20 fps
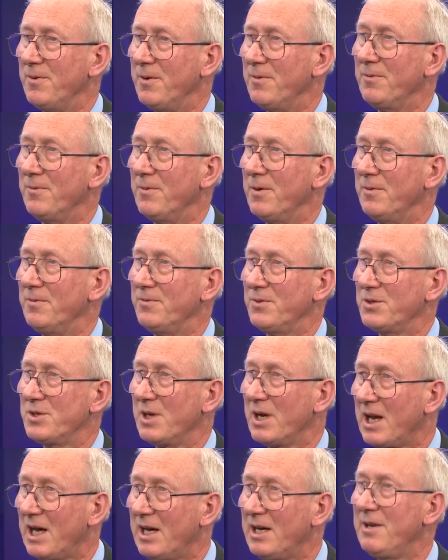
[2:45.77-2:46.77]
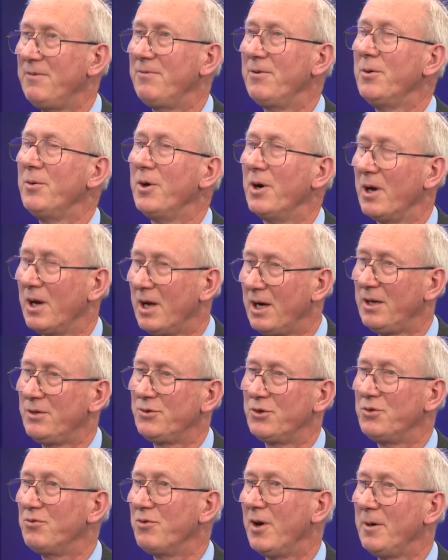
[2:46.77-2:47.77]
of, of saliva or
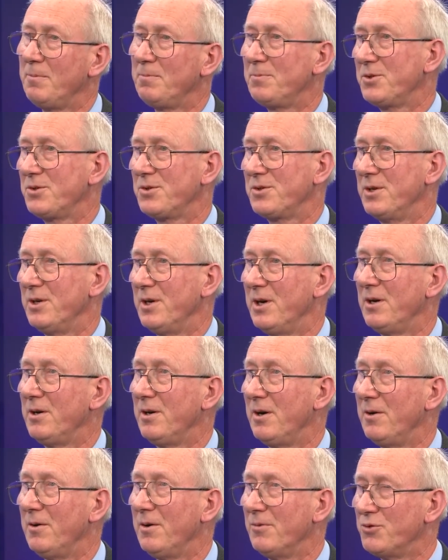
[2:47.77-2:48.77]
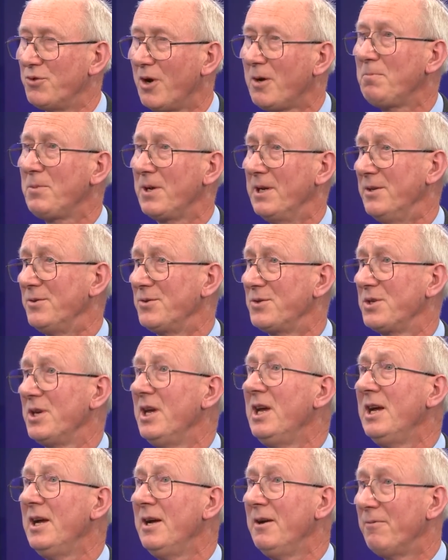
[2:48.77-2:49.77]
large drops or, or droplets
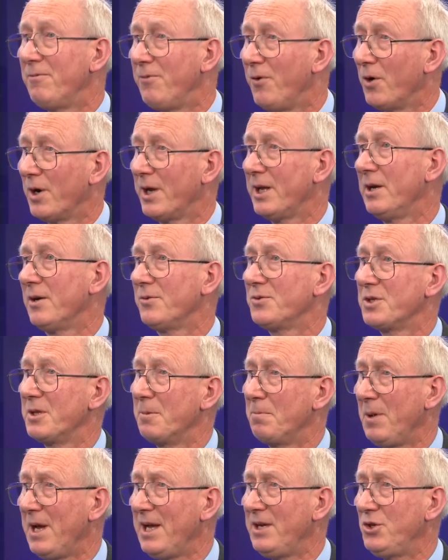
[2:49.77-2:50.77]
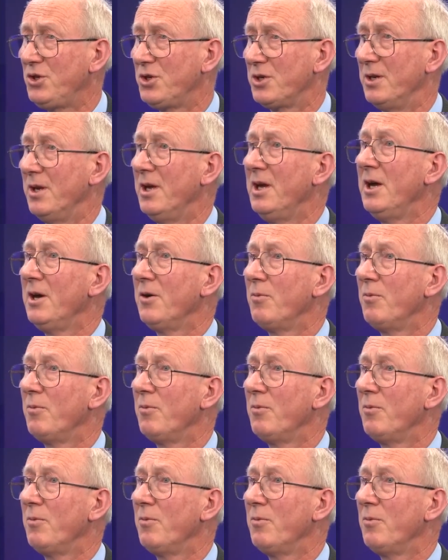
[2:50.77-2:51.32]
falling onto the patient.